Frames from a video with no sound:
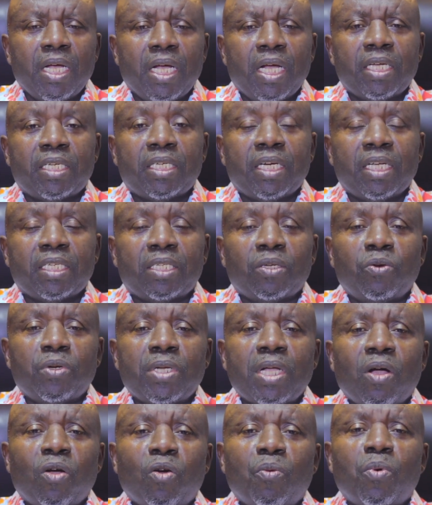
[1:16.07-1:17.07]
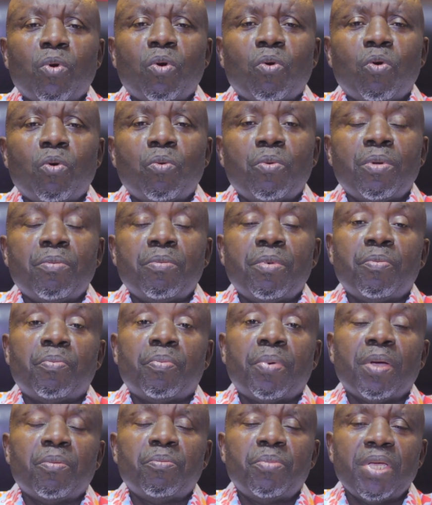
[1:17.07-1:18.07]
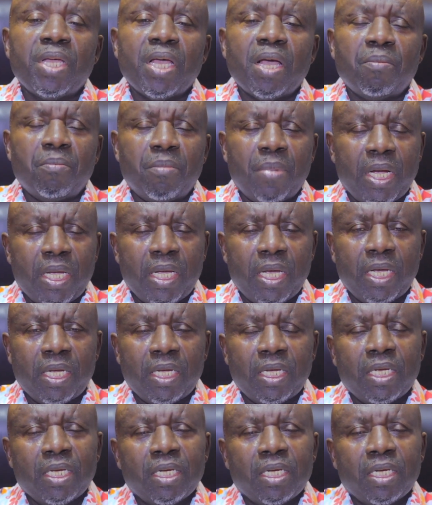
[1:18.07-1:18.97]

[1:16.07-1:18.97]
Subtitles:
A chess when young upon will be pebby a mine,